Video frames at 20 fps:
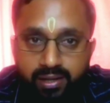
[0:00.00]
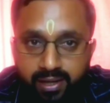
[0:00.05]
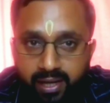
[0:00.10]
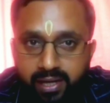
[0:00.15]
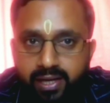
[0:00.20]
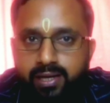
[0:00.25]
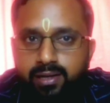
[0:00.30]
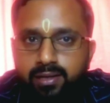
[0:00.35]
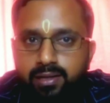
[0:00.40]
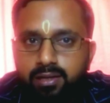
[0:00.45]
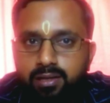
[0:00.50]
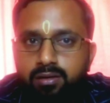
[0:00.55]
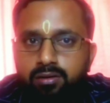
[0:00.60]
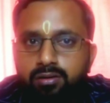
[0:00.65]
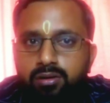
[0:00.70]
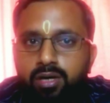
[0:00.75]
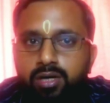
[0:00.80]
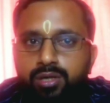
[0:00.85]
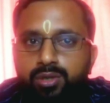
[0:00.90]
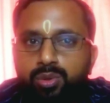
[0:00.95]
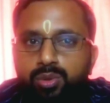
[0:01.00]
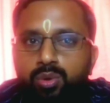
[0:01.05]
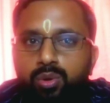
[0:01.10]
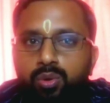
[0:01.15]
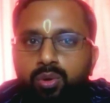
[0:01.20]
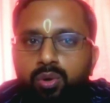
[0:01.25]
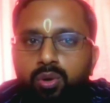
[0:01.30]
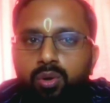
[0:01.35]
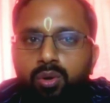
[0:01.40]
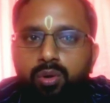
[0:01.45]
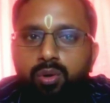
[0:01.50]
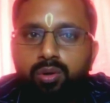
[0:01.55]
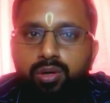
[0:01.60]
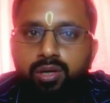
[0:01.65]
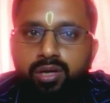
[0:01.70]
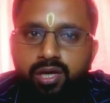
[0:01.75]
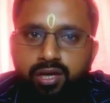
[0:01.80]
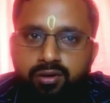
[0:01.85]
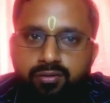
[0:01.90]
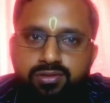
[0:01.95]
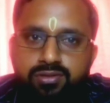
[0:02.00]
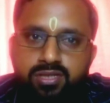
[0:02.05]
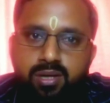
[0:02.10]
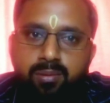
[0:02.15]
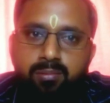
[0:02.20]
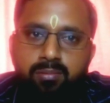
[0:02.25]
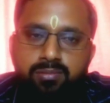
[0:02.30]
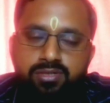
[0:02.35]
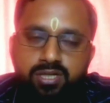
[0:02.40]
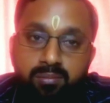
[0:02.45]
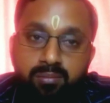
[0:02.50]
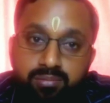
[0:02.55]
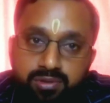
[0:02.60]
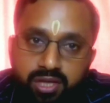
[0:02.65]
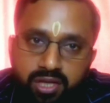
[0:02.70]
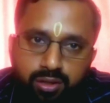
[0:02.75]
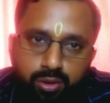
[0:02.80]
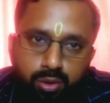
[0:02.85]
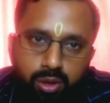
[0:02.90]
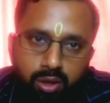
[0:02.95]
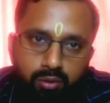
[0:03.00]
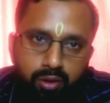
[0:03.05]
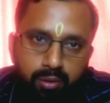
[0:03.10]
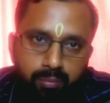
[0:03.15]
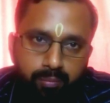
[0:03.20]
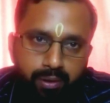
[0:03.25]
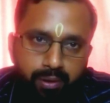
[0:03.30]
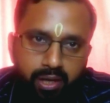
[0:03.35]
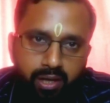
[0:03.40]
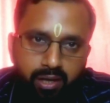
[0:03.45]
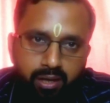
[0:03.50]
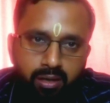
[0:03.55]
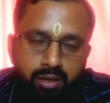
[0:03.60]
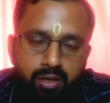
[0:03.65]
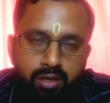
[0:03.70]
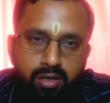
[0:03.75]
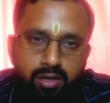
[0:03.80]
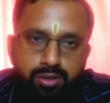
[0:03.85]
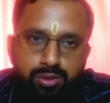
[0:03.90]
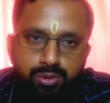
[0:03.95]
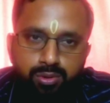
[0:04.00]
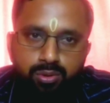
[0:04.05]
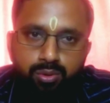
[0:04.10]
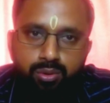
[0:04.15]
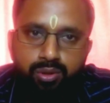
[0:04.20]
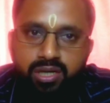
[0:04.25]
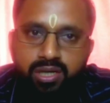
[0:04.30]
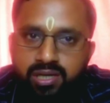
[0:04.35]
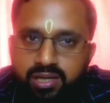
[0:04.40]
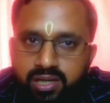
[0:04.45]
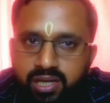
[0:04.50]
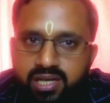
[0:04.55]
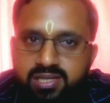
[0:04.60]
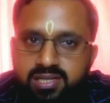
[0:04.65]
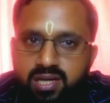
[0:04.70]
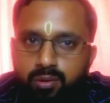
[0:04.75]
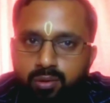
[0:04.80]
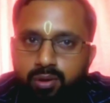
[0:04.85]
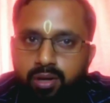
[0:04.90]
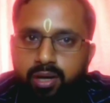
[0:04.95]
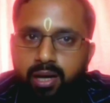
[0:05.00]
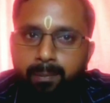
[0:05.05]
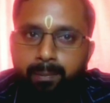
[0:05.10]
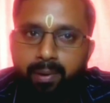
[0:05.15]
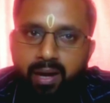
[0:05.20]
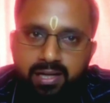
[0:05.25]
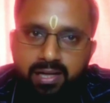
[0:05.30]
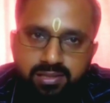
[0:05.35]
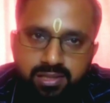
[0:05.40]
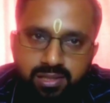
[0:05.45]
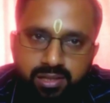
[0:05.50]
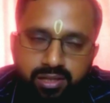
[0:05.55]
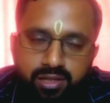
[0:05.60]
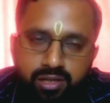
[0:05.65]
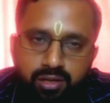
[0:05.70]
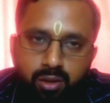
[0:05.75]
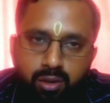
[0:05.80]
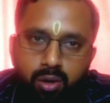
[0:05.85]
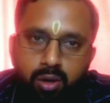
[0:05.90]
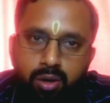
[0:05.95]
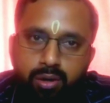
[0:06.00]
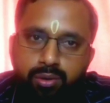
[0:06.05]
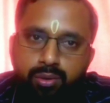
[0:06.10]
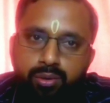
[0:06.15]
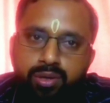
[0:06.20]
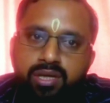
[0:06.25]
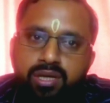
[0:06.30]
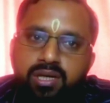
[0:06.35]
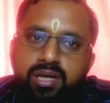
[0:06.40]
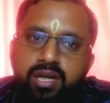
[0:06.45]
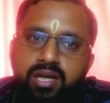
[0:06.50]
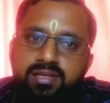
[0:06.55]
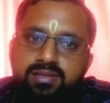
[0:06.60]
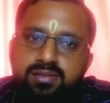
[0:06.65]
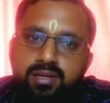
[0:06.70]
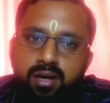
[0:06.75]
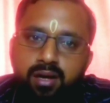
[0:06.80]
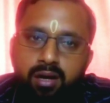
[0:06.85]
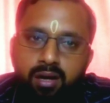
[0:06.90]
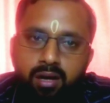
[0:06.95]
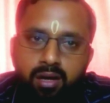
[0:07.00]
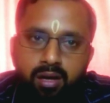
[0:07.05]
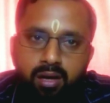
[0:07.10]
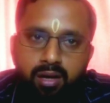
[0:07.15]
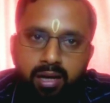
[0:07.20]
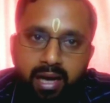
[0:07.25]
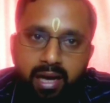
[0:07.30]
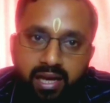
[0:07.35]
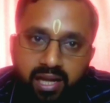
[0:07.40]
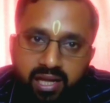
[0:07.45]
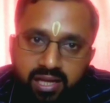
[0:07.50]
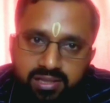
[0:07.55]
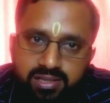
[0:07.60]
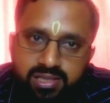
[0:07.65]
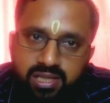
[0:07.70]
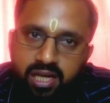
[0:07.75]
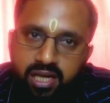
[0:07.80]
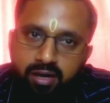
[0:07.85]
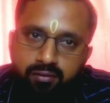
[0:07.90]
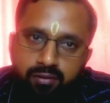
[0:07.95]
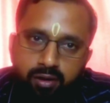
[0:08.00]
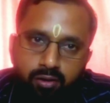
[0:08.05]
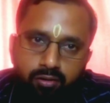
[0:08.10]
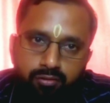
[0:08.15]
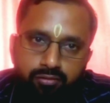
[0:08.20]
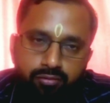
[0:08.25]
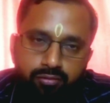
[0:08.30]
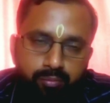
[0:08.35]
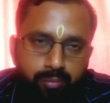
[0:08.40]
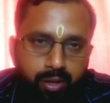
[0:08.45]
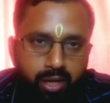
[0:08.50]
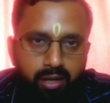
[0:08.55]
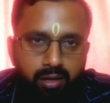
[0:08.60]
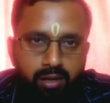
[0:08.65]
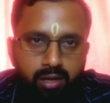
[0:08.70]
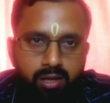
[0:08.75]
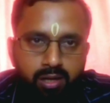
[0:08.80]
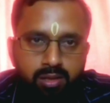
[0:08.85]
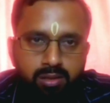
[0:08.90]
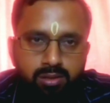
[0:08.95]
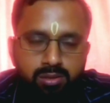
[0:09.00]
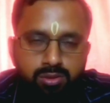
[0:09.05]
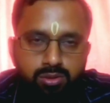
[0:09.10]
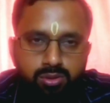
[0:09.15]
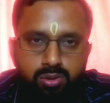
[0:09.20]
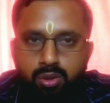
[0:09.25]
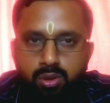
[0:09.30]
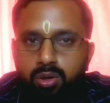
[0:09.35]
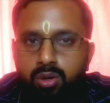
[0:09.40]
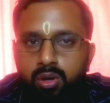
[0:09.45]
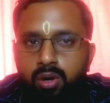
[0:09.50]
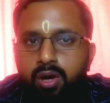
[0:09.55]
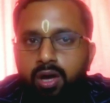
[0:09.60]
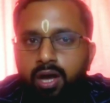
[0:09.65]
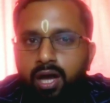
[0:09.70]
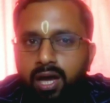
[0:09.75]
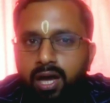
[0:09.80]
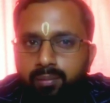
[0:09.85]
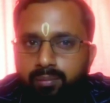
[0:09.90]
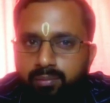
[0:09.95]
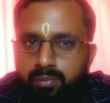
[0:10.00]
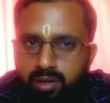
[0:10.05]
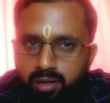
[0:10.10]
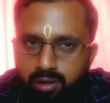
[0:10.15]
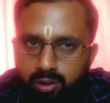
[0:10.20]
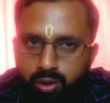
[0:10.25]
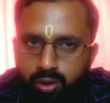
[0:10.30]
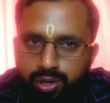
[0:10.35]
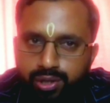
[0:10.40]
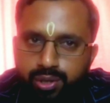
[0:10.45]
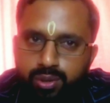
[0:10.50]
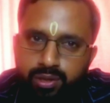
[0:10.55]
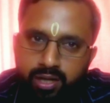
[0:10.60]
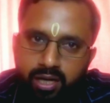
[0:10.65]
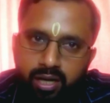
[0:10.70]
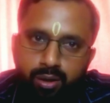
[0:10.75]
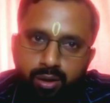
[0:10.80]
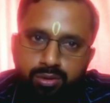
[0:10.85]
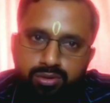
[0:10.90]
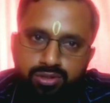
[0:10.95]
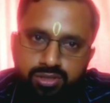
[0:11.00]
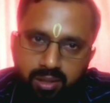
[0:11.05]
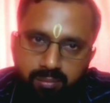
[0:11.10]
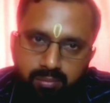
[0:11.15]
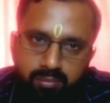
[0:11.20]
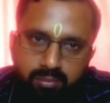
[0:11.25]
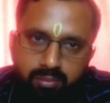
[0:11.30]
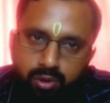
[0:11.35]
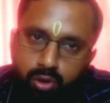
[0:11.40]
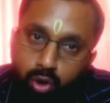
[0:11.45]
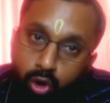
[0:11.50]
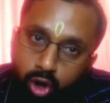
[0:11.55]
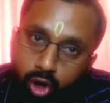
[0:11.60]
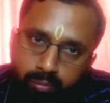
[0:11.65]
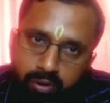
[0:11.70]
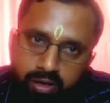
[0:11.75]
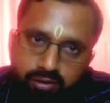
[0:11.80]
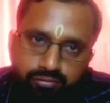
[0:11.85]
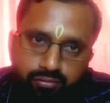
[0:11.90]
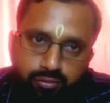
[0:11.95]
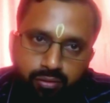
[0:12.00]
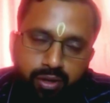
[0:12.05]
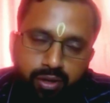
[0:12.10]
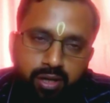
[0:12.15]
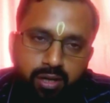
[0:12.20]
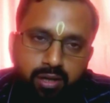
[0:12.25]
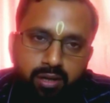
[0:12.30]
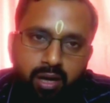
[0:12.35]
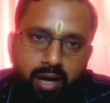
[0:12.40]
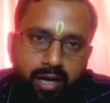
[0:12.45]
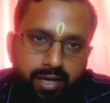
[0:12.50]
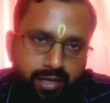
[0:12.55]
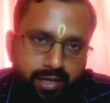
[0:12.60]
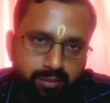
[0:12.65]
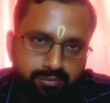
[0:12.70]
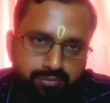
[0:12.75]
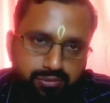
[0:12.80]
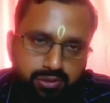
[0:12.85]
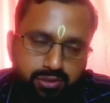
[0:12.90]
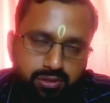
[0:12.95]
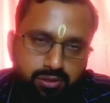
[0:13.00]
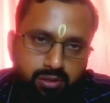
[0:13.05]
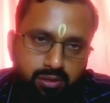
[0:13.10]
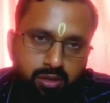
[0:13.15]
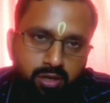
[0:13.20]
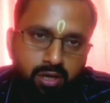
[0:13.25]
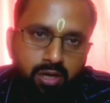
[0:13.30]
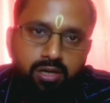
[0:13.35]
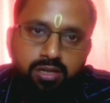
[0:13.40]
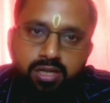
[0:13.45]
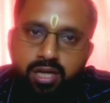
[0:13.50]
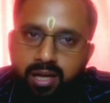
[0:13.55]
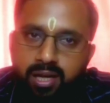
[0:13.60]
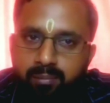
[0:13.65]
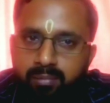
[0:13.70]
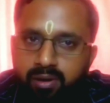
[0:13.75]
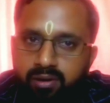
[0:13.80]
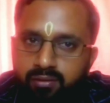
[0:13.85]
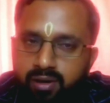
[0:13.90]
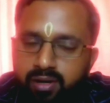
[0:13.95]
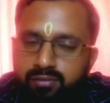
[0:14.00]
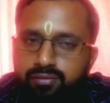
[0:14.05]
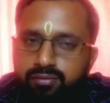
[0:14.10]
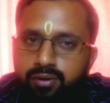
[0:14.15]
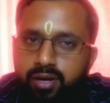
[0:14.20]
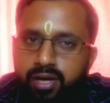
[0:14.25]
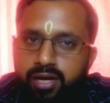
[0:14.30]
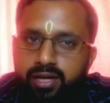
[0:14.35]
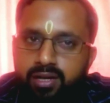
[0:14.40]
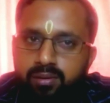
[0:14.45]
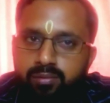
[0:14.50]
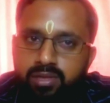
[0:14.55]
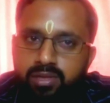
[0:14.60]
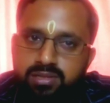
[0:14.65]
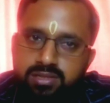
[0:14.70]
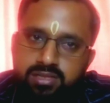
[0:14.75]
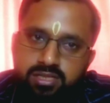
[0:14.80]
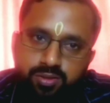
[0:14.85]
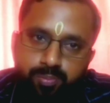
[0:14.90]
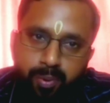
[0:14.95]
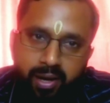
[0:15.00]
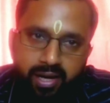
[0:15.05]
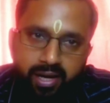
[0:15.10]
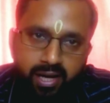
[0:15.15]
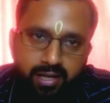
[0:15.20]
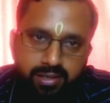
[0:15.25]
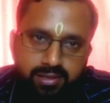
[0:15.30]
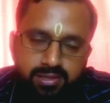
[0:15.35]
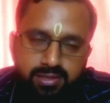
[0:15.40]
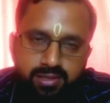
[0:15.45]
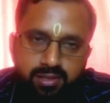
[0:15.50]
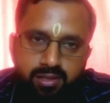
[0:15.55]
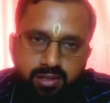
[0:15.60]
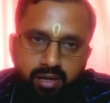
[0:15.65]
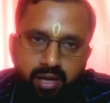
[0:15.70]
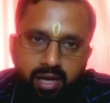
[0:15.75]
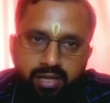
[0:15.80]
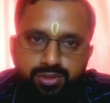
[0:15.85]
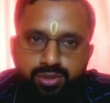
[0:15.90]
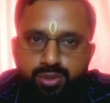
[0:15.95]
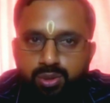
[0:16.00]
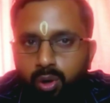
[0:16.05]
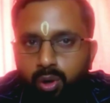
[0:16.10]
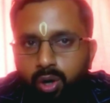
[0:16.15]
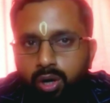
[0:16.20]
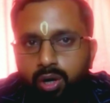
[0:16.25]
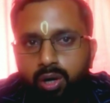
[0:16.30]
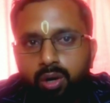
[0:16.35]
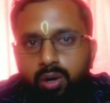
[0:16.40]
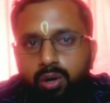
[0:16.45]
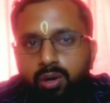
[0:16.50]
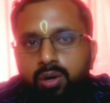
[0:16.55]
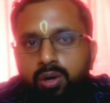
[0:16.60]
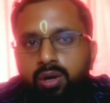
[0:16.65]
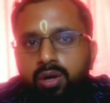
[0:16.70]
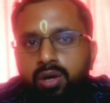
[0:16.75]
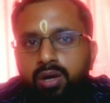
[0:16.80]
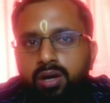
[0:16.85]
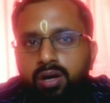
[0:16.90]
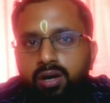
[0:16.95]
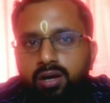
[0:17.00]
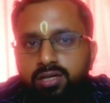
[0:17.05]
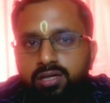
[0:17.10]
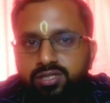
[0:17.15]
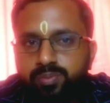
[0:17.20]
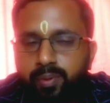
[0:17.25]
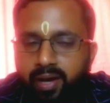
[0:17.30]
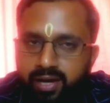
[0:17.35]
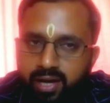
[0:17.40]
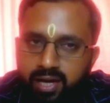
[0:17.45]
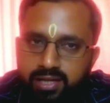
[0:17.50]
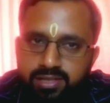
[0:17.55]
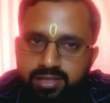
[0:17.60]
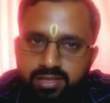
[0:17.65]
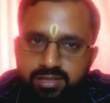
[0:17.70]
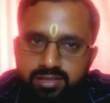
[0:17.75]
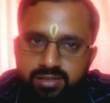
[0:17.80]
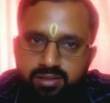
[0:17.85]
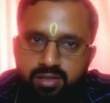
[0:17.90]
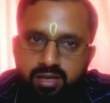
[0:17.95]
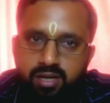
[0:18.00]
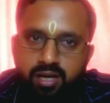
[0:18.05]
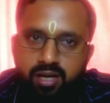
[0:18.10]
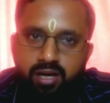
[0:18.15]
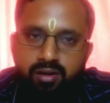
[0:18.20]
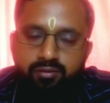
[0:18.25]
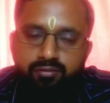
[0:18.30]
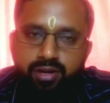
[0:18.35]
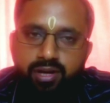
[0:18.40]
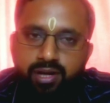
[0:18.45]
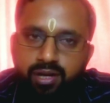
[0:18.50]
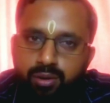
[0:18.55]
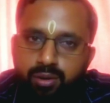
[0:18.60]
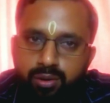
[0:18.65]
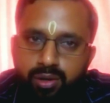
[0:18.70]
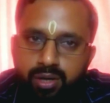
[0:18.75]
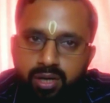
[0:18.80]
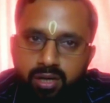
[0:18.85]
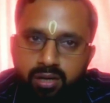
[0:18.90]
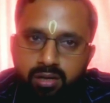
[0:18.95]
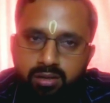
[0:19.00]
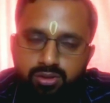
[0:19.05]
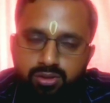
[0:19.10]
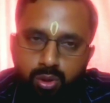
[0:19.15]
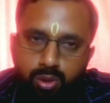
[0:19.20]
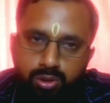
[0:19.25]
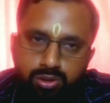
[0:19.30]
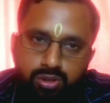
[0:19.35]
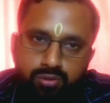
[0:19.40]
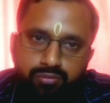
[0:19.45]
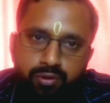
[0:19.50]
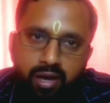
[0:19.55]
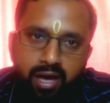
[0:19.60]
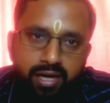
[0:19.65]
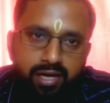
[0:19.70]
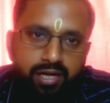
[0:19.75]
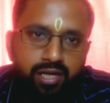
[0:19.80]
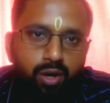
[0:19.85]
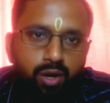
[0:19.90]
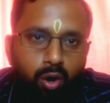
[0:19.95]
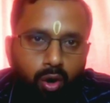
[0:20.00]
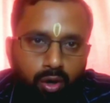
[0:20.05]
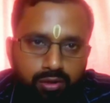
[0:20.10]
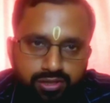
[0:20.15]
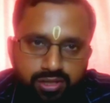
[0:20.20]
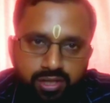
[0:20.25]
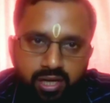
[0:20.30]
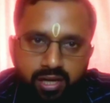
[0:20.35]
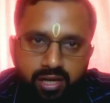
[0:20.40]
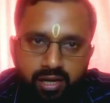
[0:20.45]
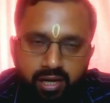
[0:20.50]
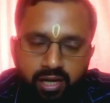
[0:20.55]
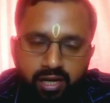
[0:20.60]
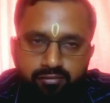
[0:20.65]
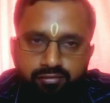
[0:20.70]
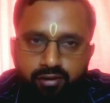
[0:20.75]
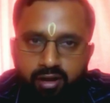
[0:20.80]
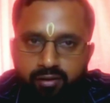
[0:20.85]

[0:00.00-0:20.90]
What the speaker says: take to give something to our brain to increase our capacity or to increase the energy level of brain. So I am going to tell you some common food items. The number one food item is spinach. As you all know, spinach is a very good source of antioxidant and